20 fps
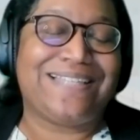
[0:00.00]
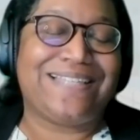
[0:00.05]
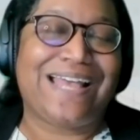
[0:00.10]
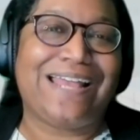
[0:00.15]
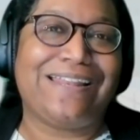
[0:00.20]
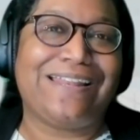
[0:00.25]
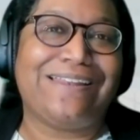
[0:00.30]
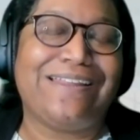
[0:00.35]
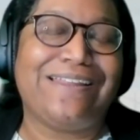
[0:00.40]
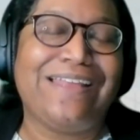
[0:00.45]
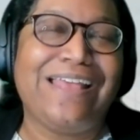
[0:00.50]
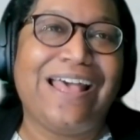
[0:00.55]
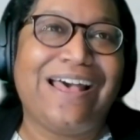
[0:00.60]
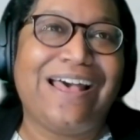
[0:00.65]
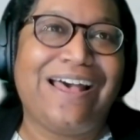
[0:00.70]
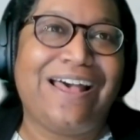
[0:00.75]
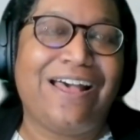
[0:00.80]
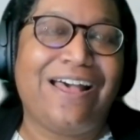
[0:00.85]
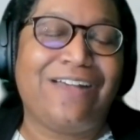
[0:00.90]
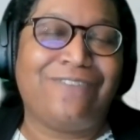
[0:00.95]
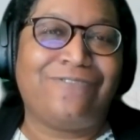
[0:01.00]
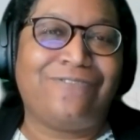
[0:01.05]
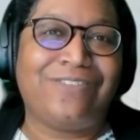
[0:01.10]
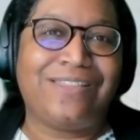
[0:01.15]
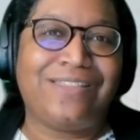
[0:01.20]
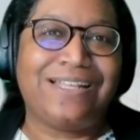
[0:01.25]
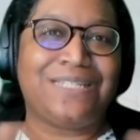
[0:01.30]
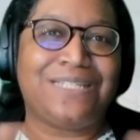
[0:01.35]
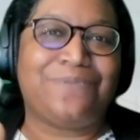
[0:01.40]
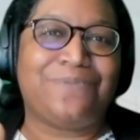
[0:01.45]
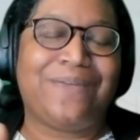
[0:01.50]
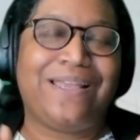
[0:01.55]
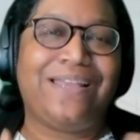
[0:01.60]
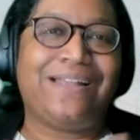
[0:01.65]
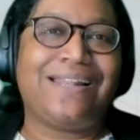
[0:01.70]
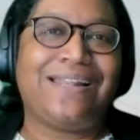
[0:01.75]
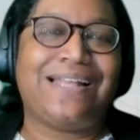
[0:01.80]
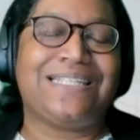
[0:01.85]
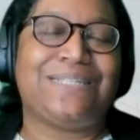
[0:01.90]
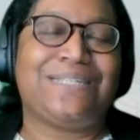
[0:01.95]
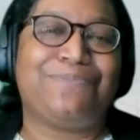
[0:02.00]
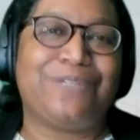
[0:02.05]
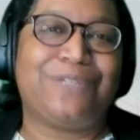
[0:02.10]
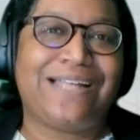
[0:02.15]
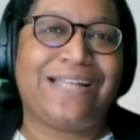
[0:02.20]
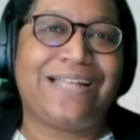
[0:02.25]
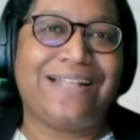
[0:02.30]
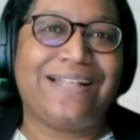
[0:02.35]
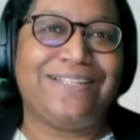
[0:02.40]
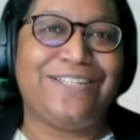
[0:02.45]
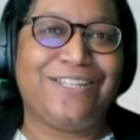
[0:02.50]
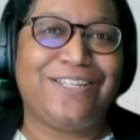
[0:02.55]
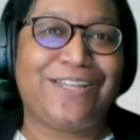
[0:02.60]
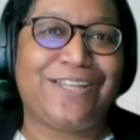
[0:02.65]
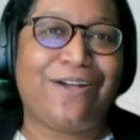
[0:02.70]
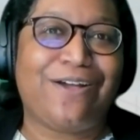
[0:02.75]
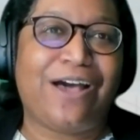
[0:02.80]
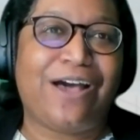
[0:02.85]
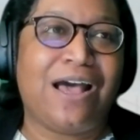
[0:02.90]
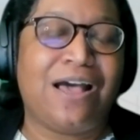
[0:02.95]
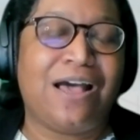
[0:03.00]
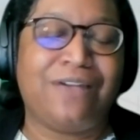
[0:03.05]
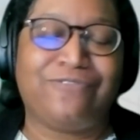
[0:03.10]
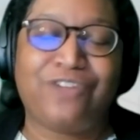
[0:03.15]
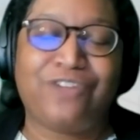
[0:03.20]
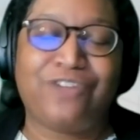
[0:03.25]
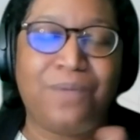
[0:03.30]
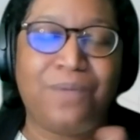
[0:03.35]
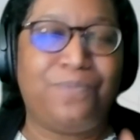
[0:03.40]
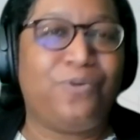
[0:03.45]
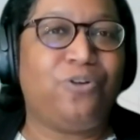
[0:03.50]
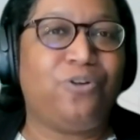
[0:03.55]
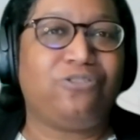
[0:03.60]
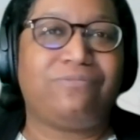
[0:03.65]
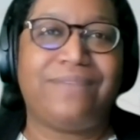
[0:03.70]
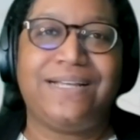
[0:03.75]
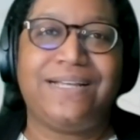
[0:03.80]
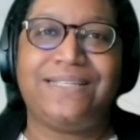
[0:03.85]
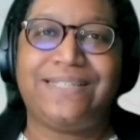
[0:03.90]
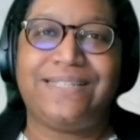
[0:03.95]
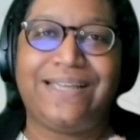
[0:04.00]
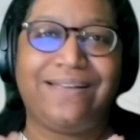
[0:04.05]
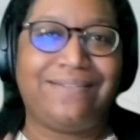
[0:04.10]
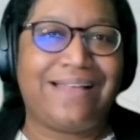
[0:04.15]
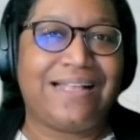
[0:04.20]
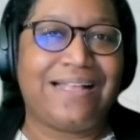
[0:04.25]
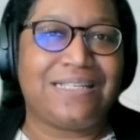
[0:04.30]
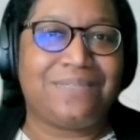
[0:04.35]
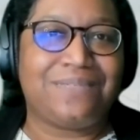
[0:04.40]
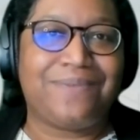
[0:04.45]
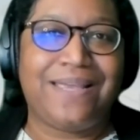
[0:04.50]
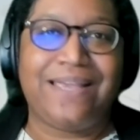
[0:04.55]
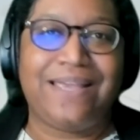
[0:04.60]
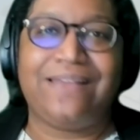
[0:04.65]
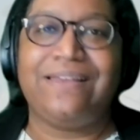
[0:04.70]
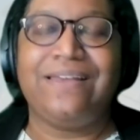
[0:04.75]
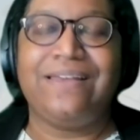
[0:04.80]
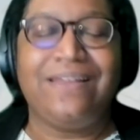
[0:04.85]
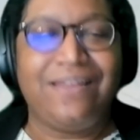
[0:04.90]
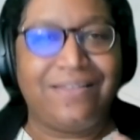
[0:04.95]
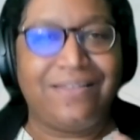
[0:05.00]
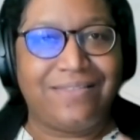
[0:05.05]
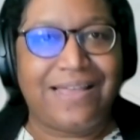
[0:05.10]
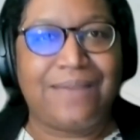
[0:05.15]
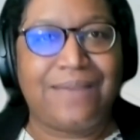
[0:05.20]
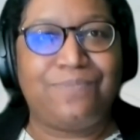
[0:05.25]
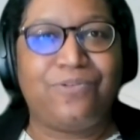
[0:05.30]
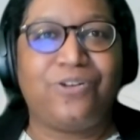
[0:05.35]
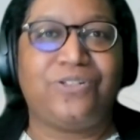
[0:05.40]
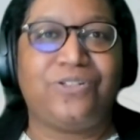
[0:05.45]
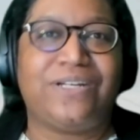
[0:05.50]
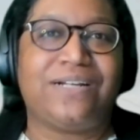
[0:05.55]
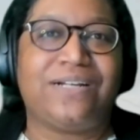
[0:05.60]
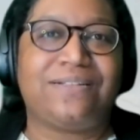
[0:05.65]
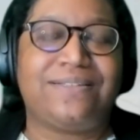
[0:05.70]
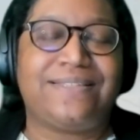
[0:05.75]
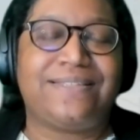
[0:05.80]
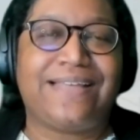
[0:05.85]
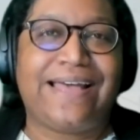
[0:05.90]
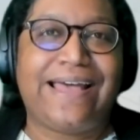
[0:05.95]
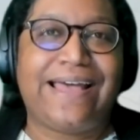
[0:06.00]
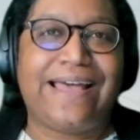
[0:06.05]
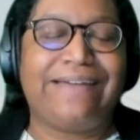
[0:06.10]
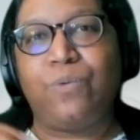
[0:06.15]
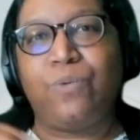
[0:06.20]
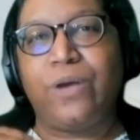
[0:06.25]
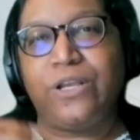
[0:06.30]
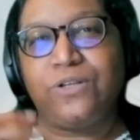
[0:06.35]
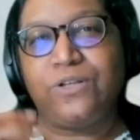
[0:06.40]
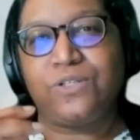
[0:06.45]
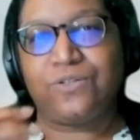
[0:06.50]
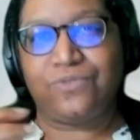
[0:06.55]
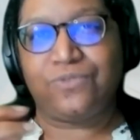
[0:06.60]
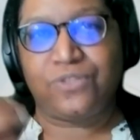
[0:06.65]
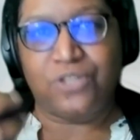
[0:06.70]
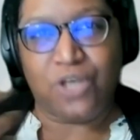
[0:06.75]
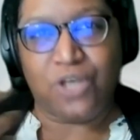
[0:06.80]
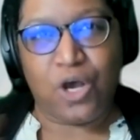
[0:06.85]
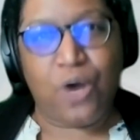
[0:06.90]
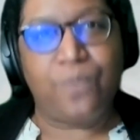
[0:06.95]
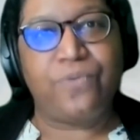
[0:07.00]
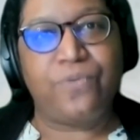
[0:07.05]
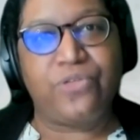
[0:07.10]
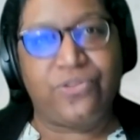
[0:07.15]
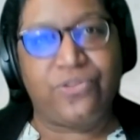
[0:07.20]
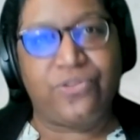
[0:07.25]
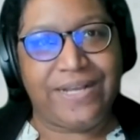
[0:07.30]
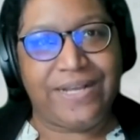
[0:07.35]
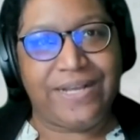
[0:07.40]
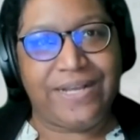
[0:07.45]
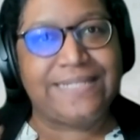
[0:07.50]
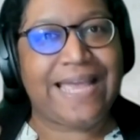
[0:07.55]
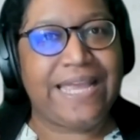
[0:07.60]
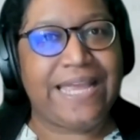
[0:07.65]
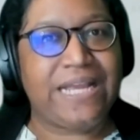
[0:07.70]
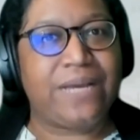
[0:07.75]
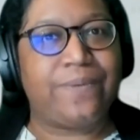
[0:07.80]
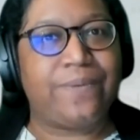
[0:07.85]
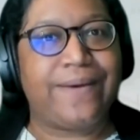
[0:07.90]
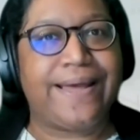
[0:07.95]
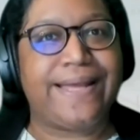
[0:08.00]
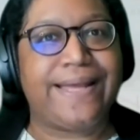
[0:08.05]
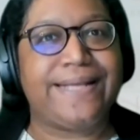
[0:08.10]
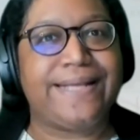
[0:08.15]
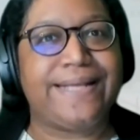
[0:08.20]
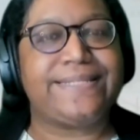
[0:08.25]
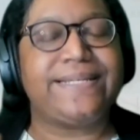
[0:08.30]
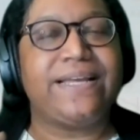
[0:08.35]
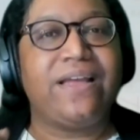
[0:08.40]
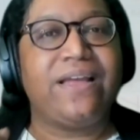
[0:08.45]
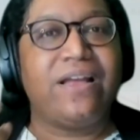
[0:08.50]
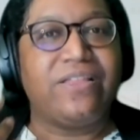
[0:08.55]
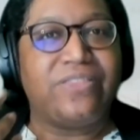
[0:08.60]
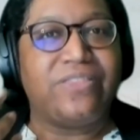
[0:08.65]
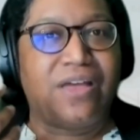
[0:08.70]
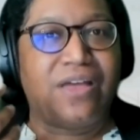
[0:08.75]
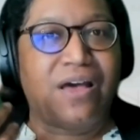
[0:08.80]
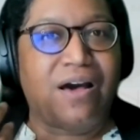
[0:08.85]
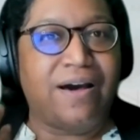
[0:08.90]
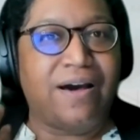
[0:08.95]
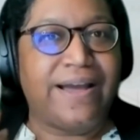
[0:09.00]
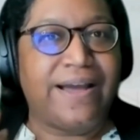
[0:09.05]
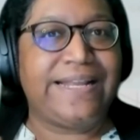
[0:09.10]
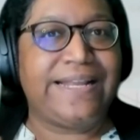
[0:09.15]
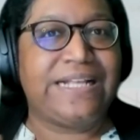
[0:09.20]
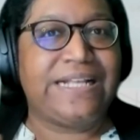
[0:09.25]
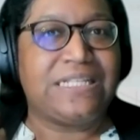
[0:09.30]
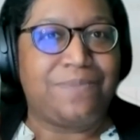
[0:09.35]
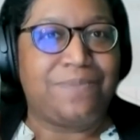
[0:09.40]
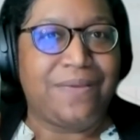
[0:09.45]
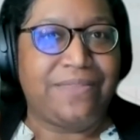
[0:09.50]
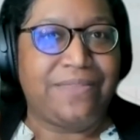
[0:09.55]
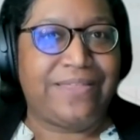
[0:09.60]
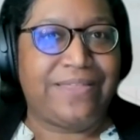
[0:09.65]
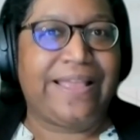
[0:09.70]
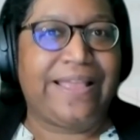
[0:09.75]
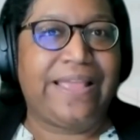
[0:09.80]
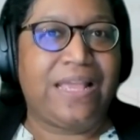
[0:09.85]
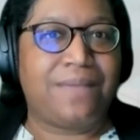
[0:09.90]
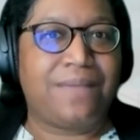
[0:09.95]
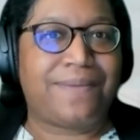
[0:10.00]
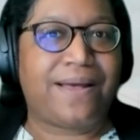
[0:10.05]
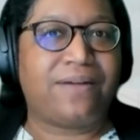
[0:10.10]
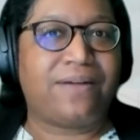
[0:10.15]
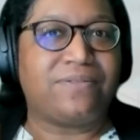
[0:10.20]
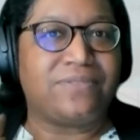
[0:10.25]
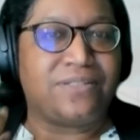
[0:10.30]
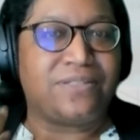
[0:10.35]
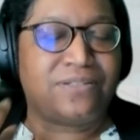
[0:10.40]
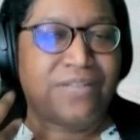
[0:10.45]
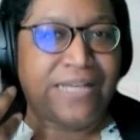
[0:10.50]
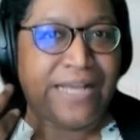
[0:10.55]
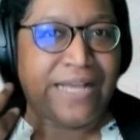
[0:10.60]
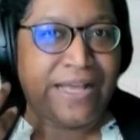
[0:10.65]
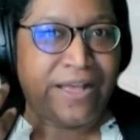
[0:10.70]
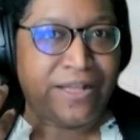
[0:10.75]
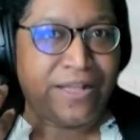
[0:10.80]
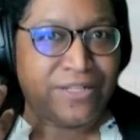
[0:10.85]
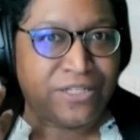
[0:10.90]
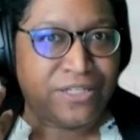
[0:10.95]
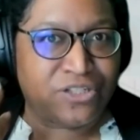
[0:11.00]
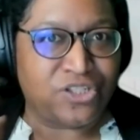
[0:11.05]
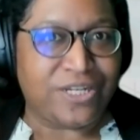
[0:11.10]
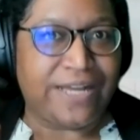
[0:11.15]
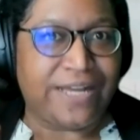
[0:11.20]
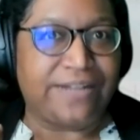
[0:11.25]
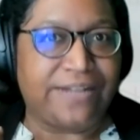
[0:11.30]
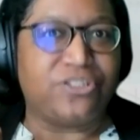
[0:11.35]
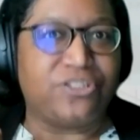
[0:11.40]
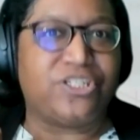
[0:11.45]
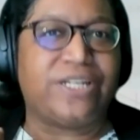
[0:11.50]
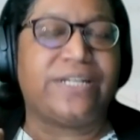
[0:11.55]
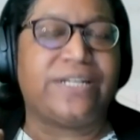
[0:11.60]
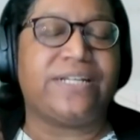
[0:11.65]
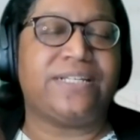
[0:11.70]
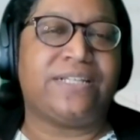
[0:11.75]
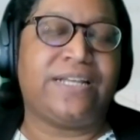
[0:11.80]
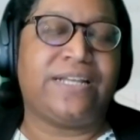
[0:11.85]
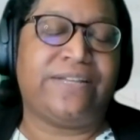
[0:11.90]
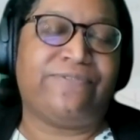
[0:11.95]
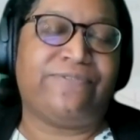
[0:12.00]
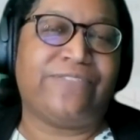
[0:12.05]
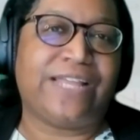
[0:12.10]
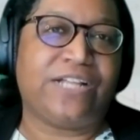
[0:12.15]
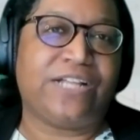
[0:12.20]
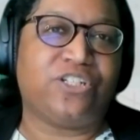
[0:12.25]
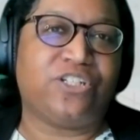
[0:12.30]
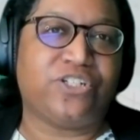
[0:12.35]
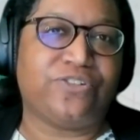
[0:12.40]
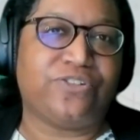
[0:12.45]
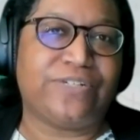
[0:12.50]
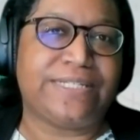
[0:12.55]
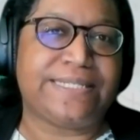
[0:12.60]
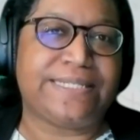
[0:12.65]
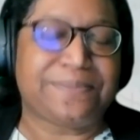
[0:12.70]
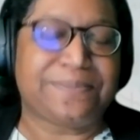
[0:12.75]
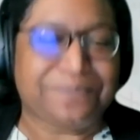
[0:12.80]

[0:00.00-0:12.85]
then for this week. Let's pretend, I've got a board meeting next week, that project's there. What are your sort of top 3 takeaways that I need to be thinking about and challenging for that assurance?